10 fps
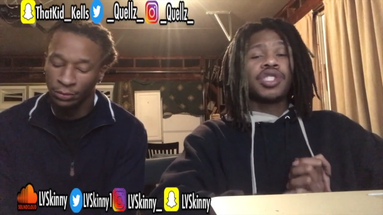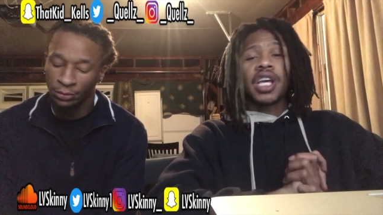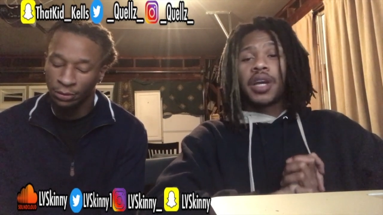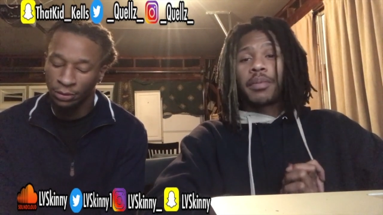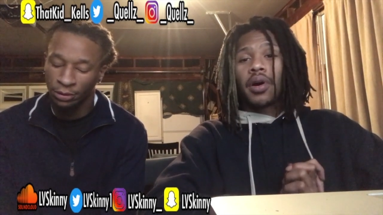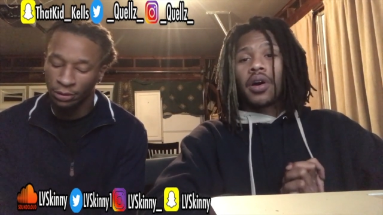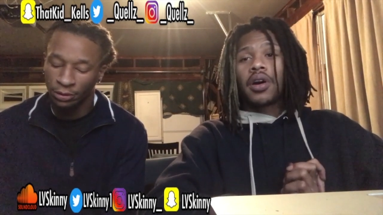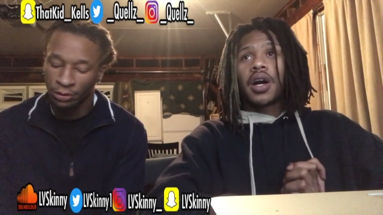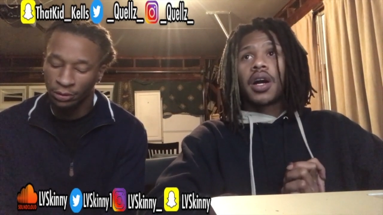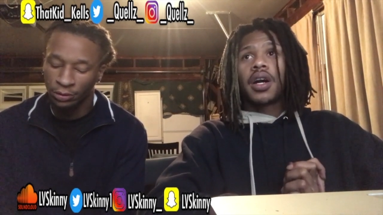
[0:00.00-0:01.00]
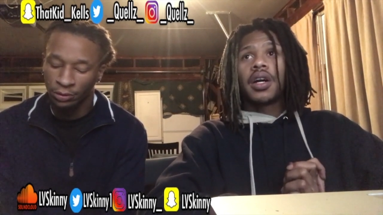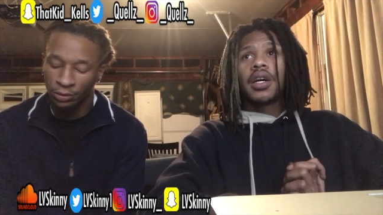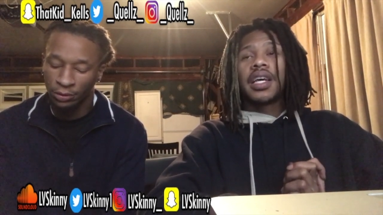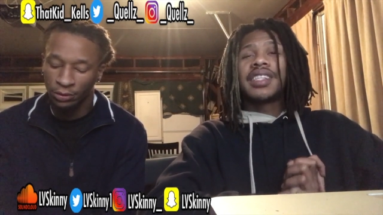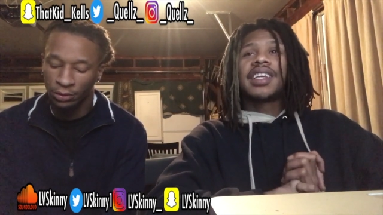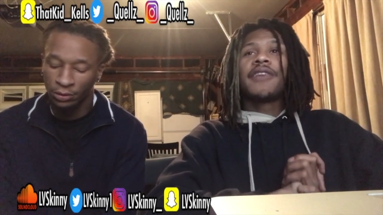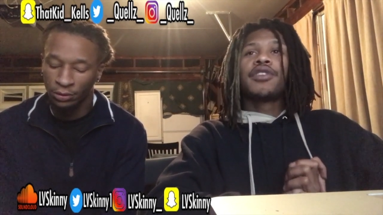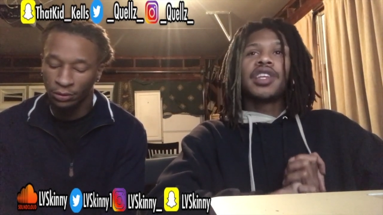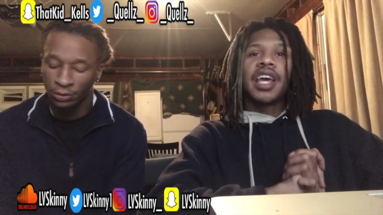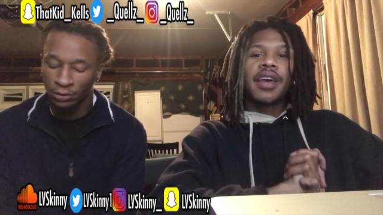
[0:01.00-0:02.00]
Speaker 1: Jake Paul, uh, It's
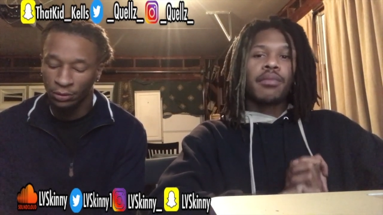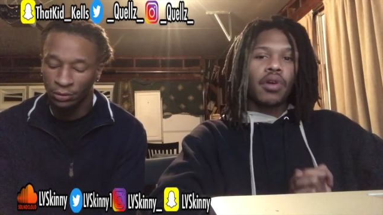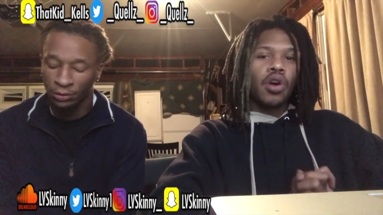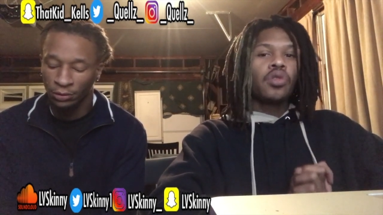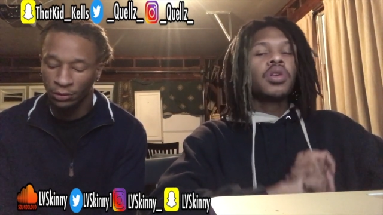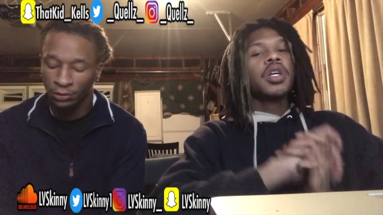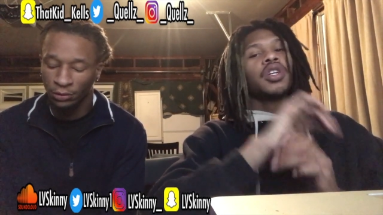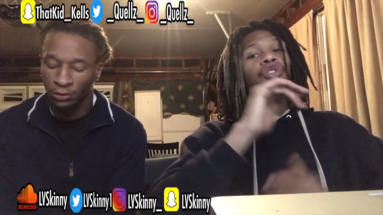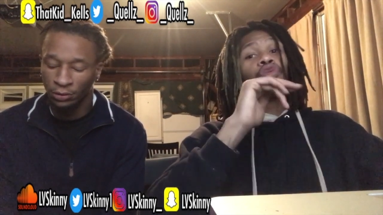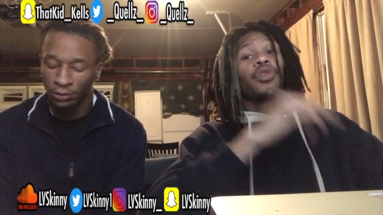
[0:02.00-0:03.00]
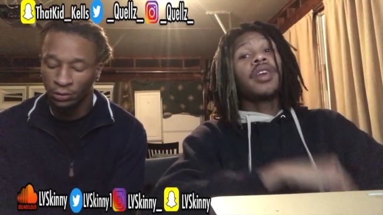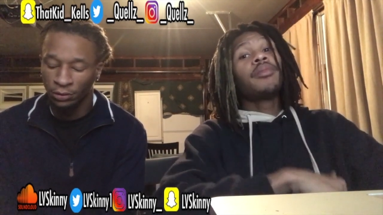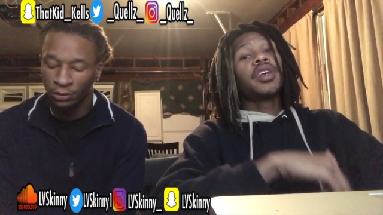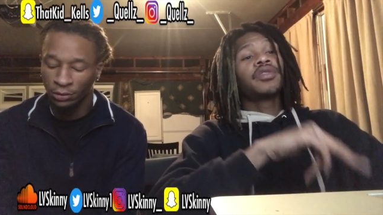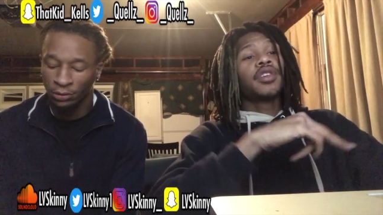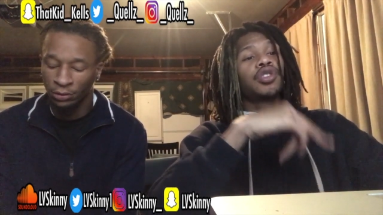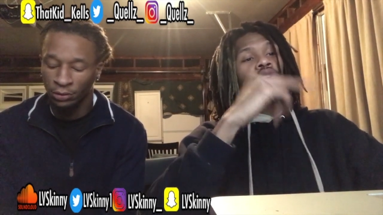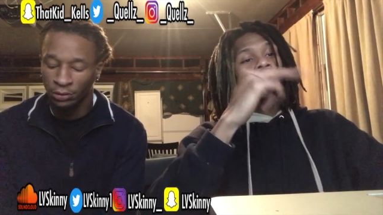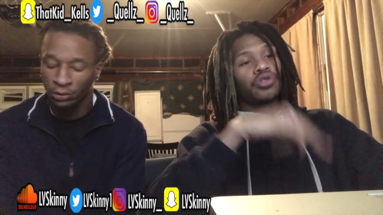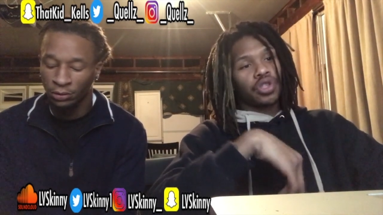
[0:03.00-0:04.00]
Everyday Bro, the remix
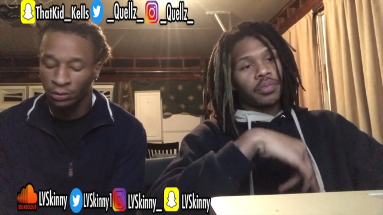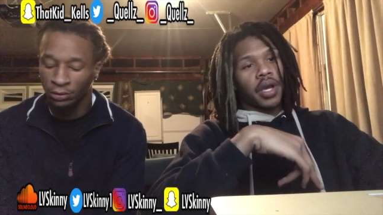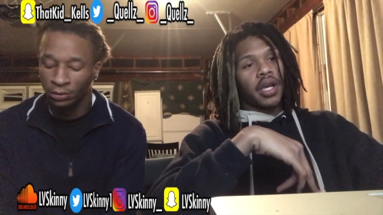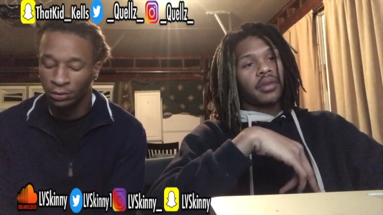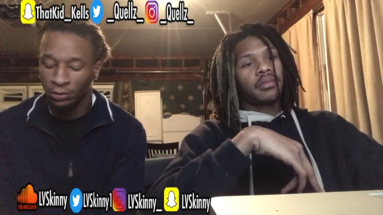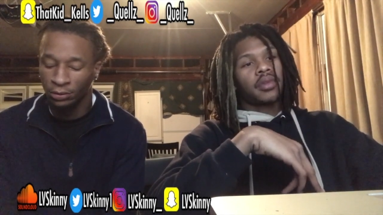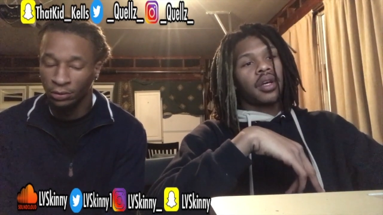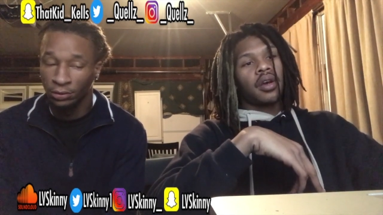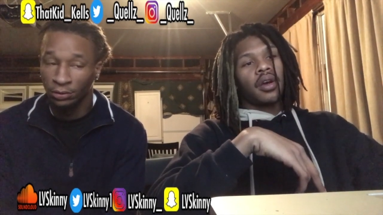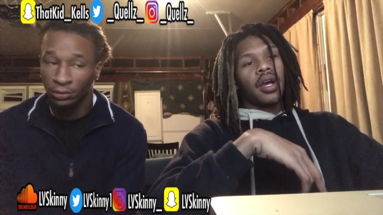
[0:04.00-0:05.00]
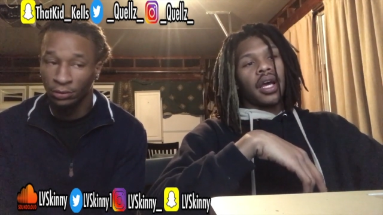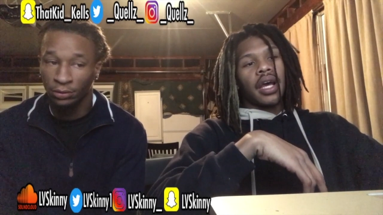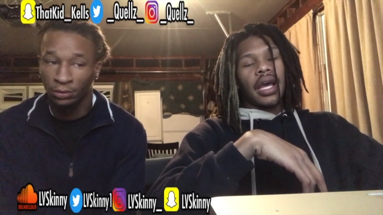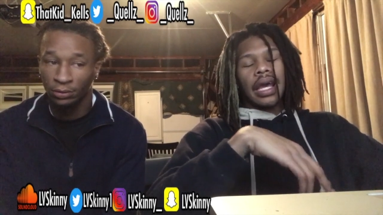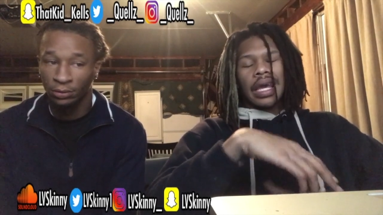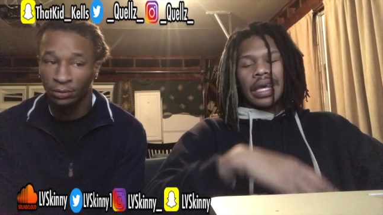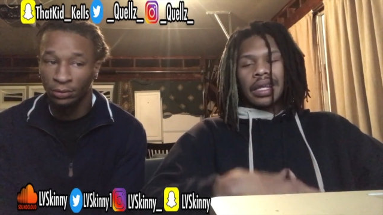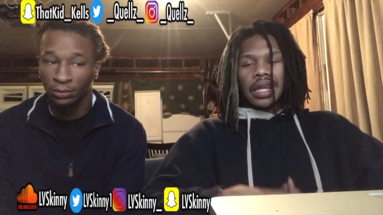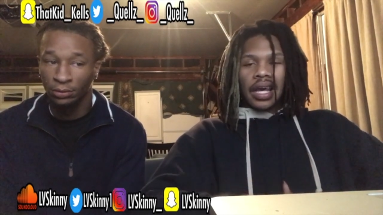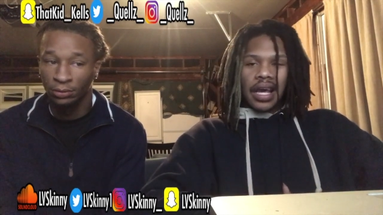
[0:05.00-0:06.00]
featuring Gucci Mane.
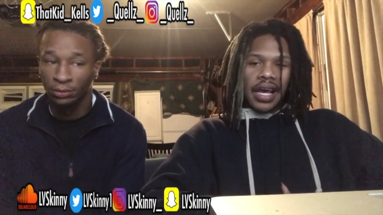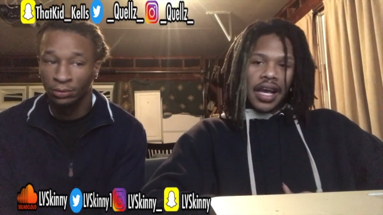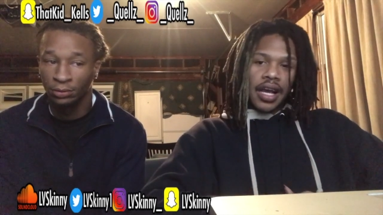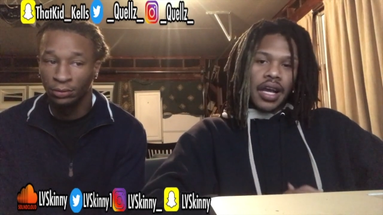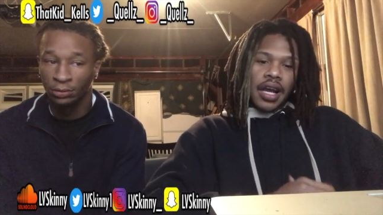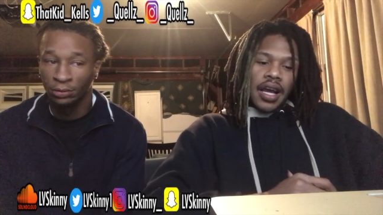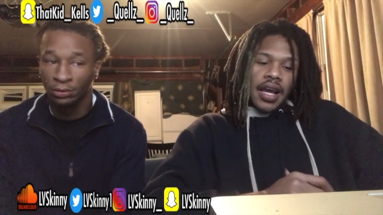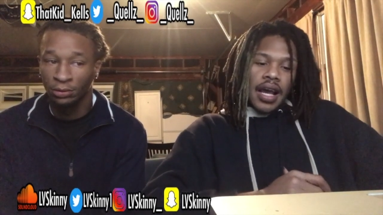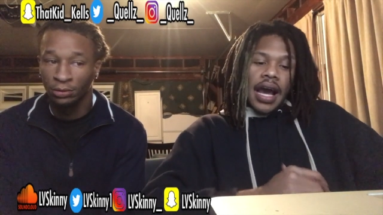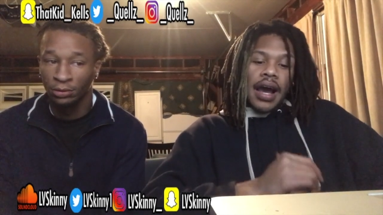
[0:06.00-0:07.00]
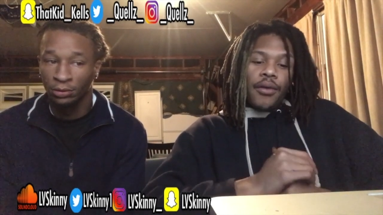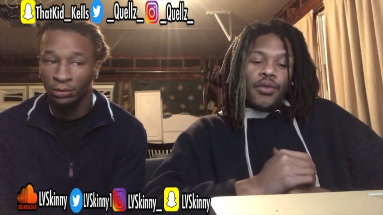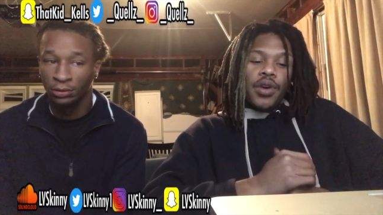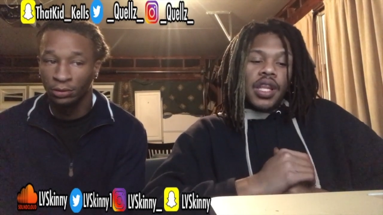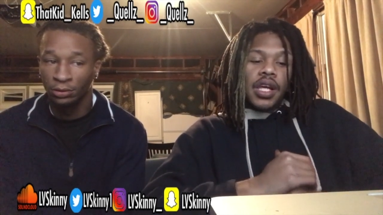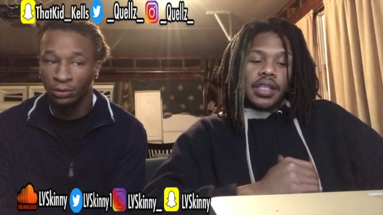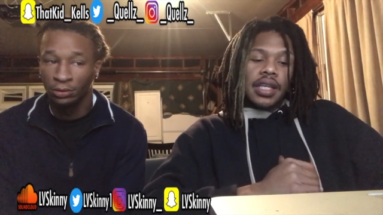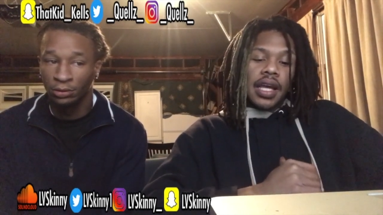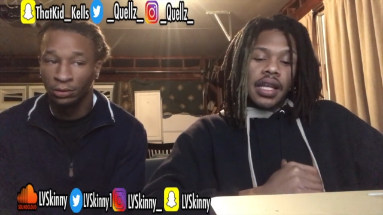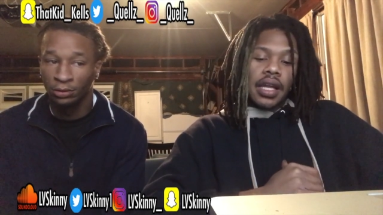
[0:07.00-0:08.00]
And Eric, we
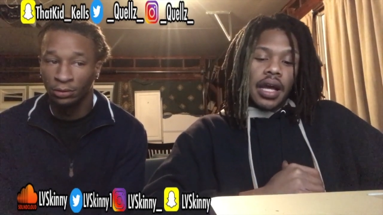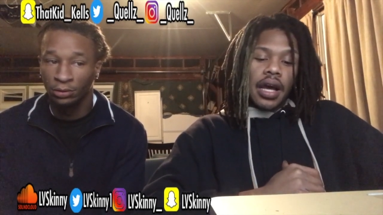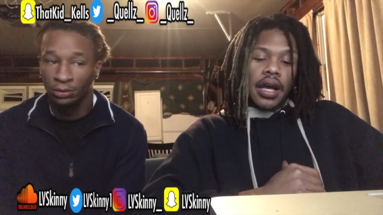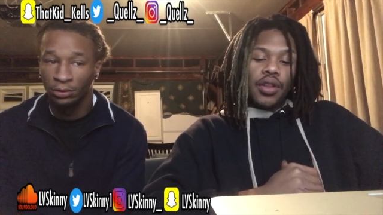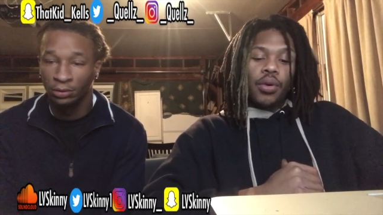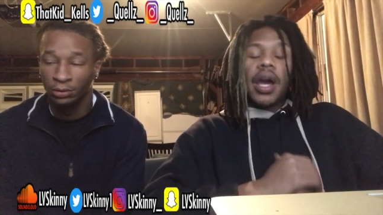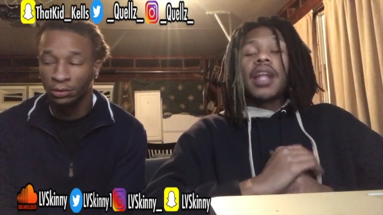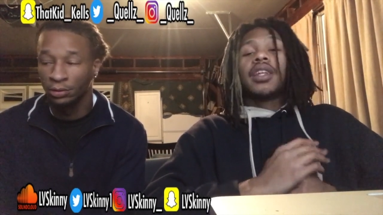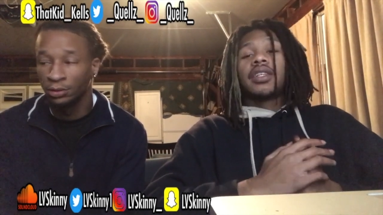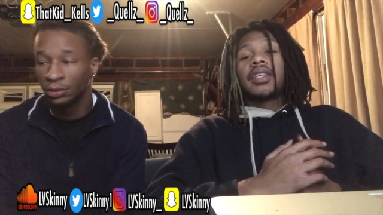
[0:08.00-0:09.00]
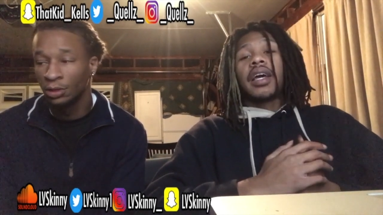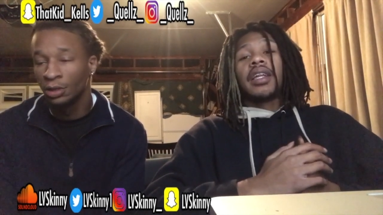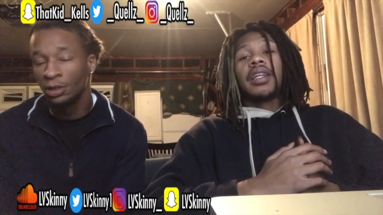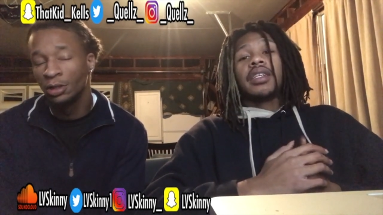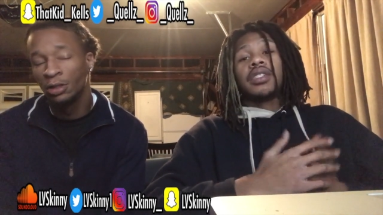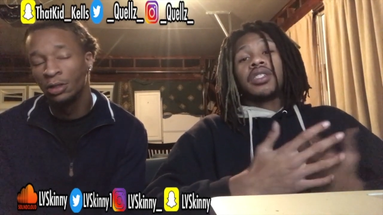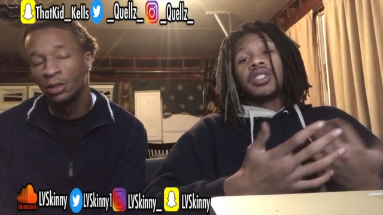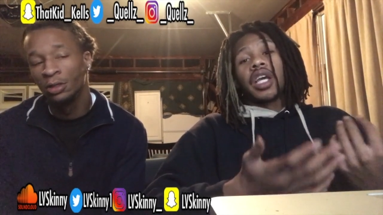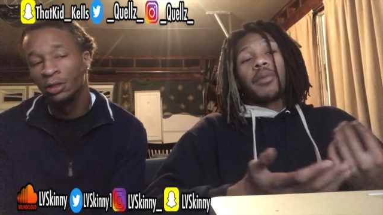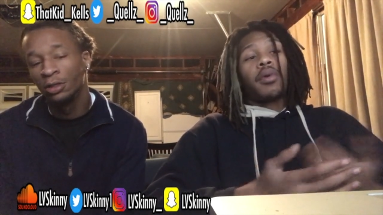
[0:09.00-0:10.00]
looked at it, the way I looked at it is
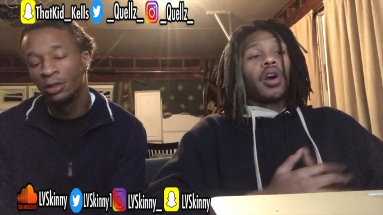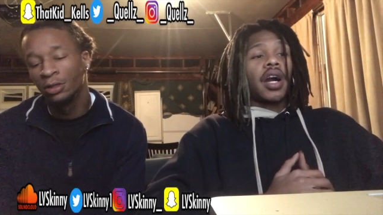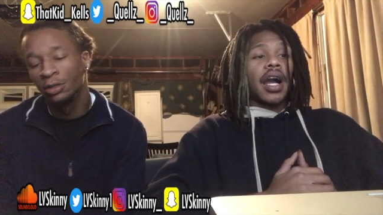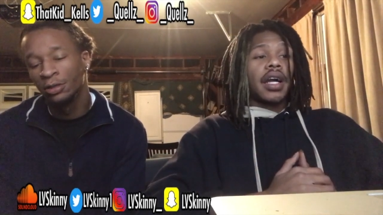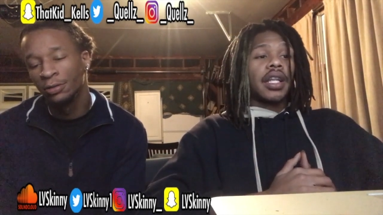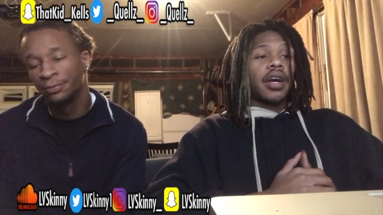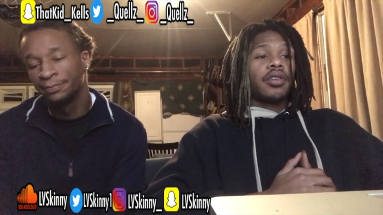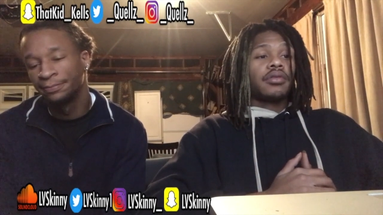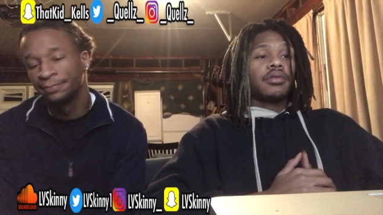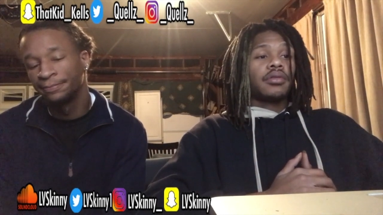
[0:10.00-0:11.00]
Jake Paul got clout.